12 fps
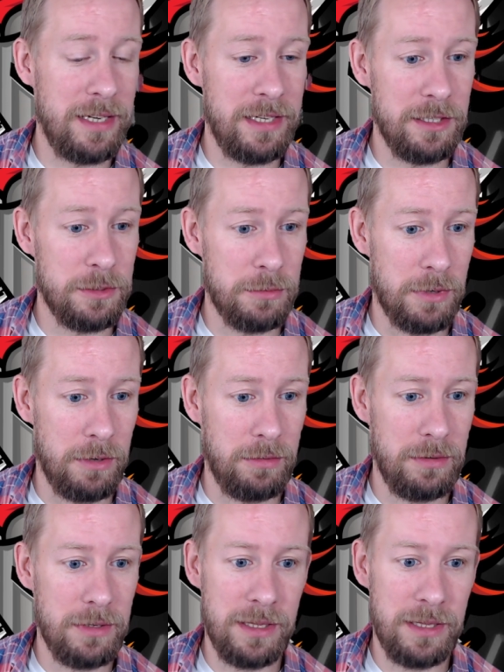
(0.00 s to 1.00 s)

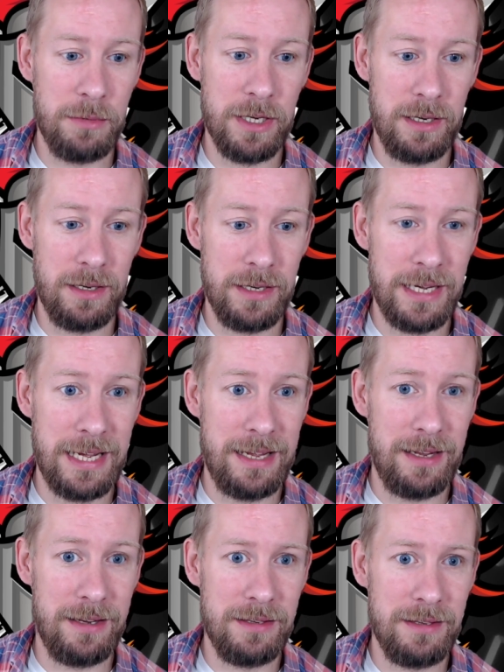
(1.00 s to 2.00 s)
role, and then we're going to look
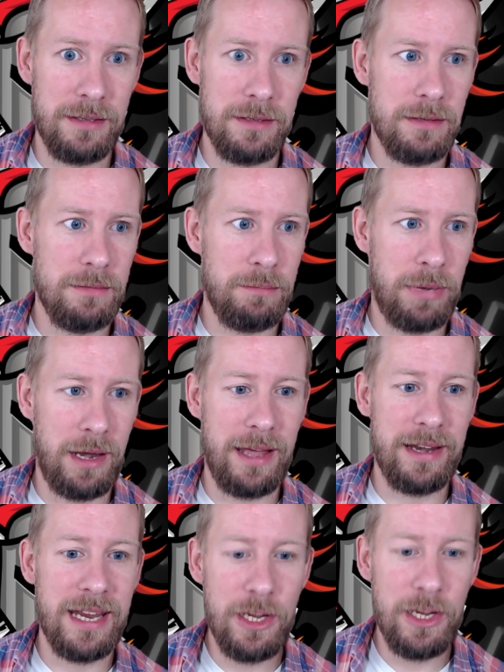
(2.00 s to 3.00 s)
at
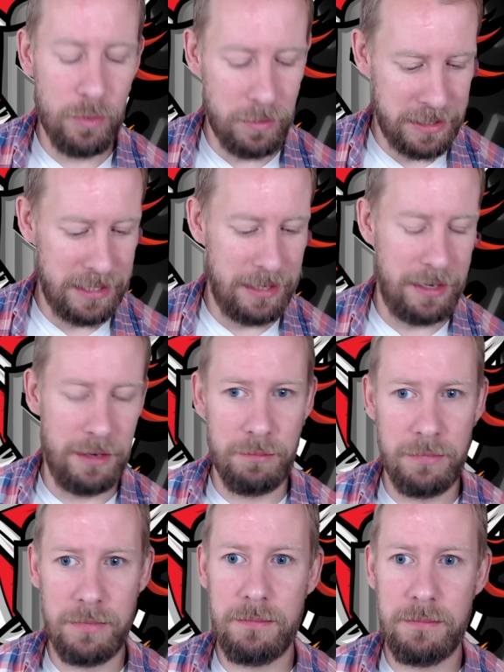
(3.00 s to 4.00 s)
planning your
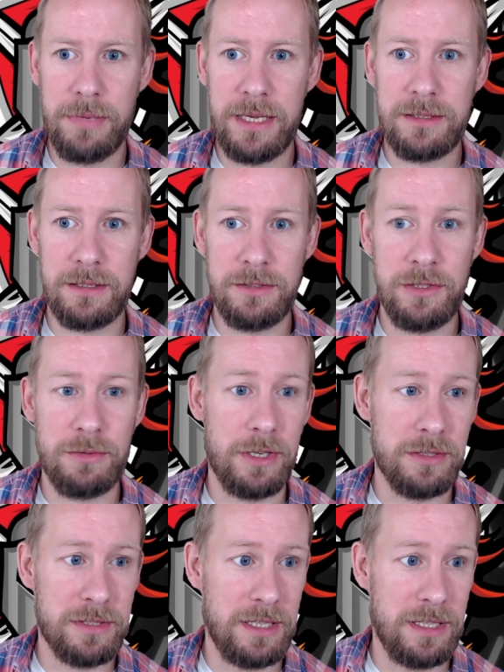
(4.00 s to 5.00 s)
team based on your
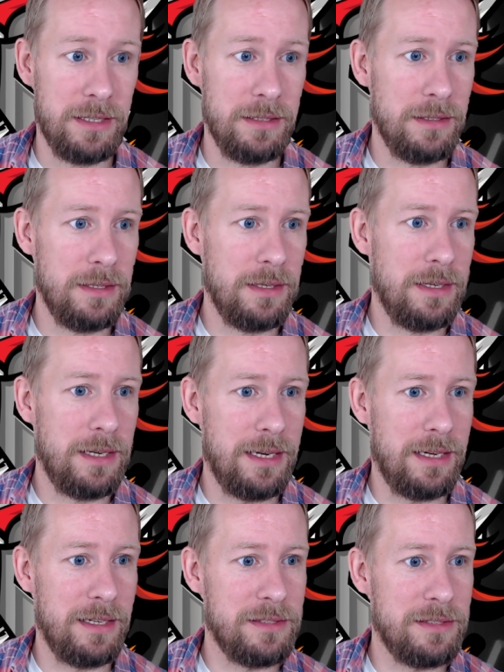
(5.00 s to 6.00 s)
roster.
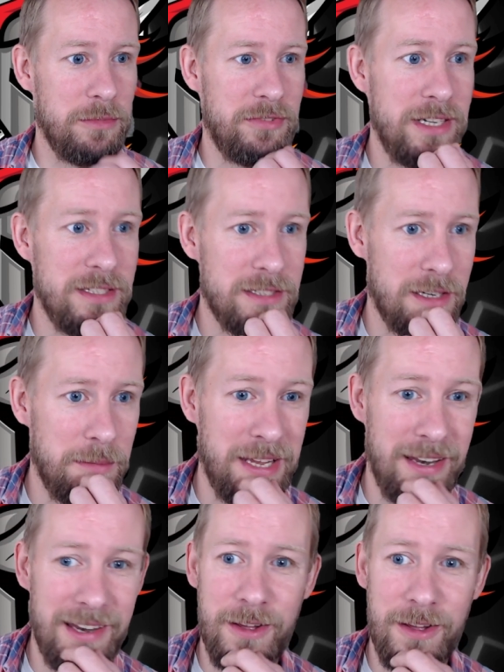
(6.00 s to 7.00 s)
So I'm afraid it's going to be a
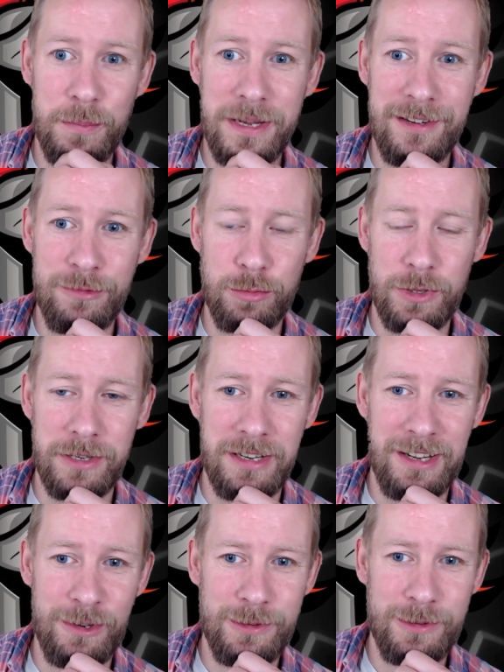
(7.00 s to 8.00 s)
little bit of
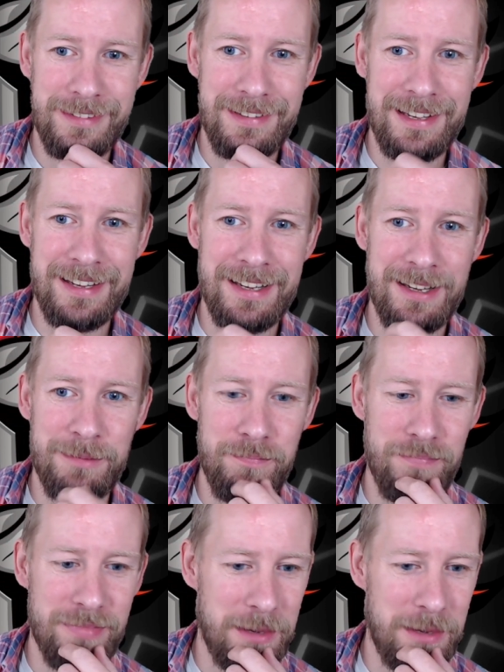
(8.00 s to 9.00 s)
OneNote.
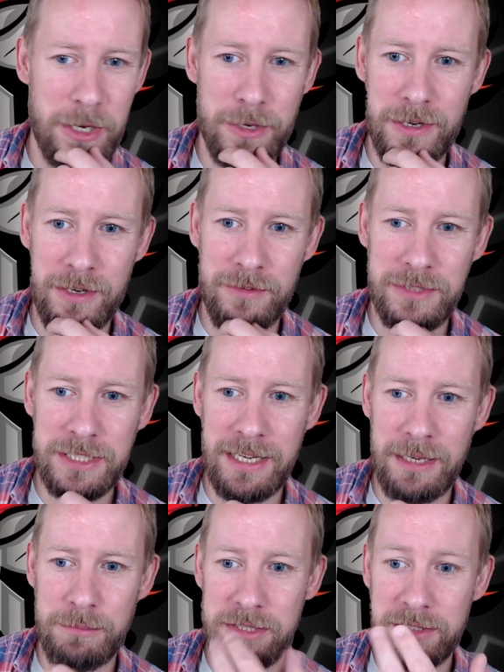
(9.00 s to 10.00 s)
I might cut over to
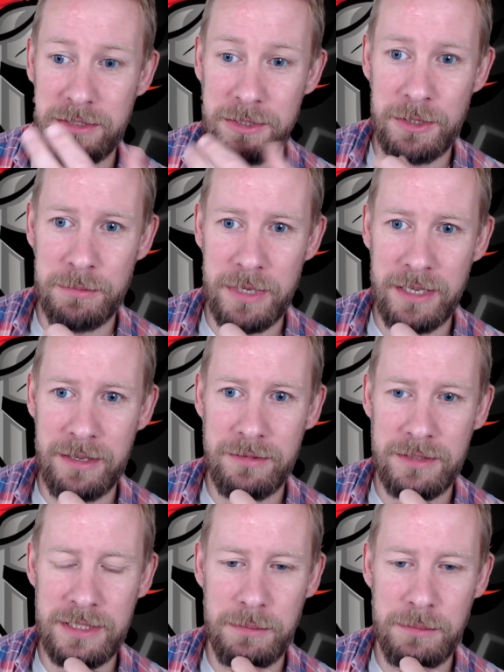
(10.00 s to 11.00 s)
game just to show you my own
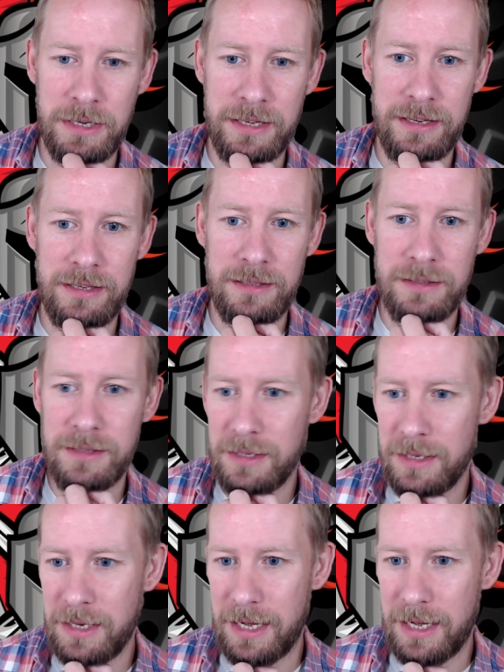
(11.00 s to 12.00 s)
team planning.
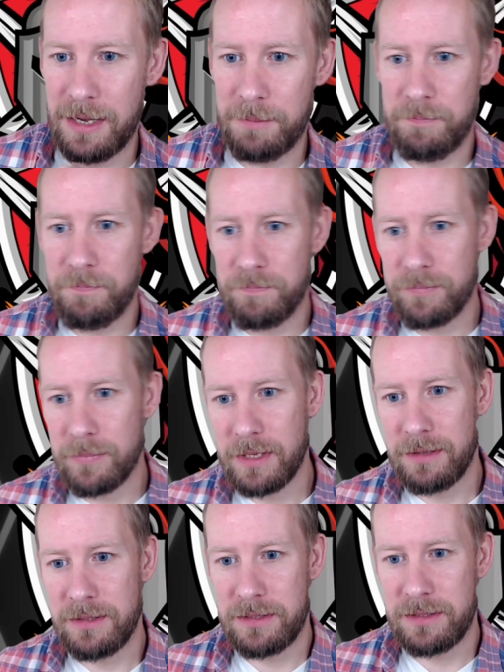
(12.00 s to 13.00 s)

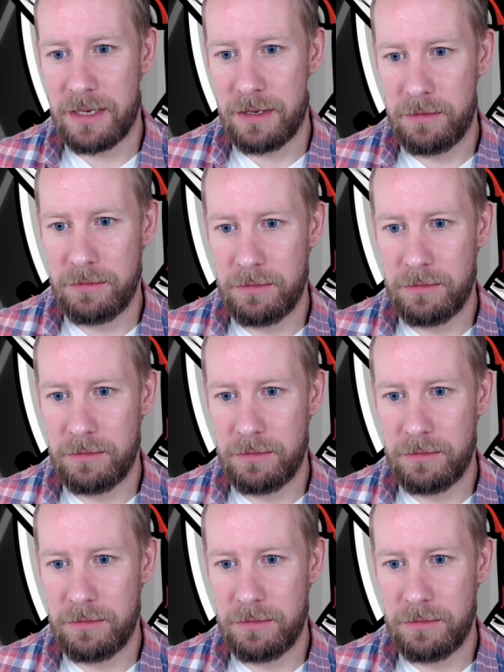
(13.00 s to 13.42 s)
So